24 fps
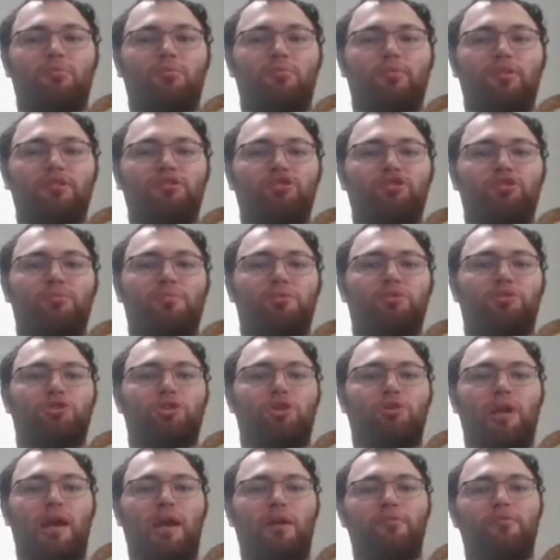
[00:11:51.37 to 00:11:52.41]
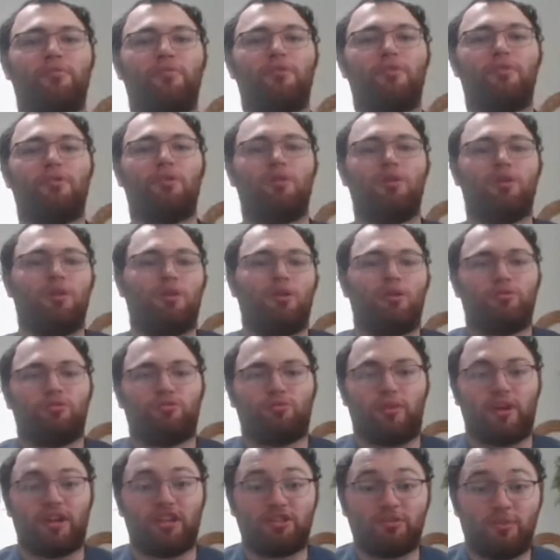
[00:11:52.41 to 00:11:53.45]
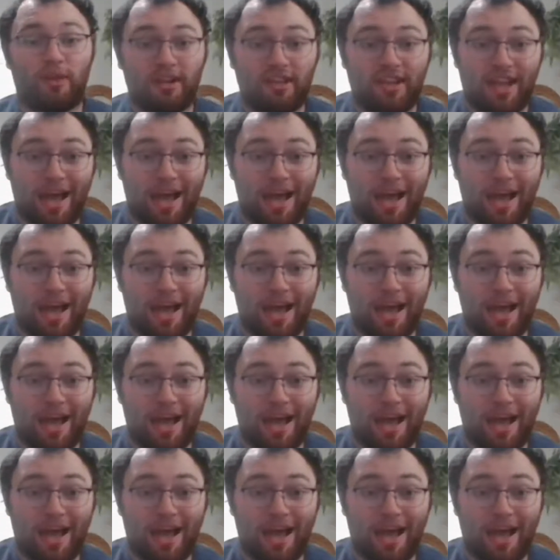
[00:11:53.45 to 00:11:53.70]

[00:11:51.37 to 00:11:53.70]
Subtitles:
when Super Showdown 2020